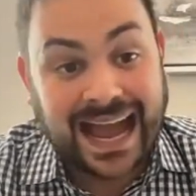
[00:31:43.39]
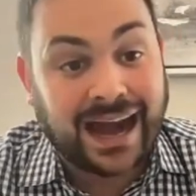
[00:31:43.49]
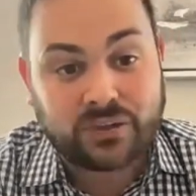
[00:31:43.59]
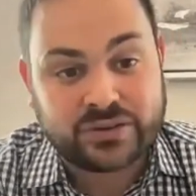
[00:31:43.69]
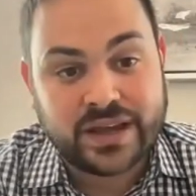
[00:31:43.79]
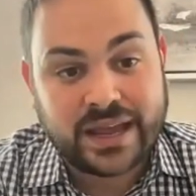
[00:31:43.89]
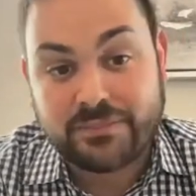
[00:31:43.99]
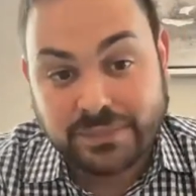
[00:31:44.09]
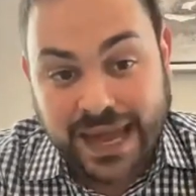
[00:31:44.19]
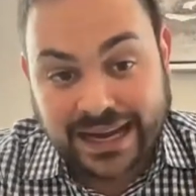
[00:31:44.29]
out
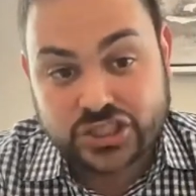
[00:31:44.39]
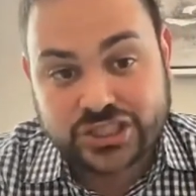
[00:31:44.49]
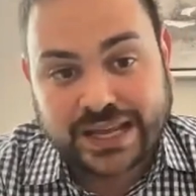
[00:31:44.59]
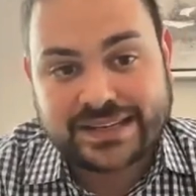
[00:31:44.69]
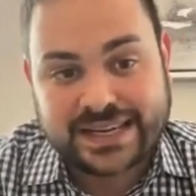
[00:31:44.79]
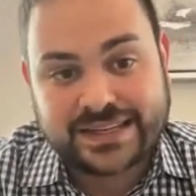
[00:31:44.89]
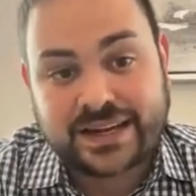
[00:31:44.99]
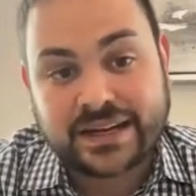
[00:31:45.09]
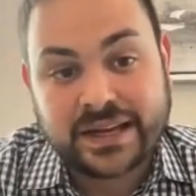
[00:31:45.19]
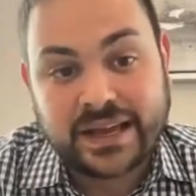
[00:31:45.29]
and manage that data?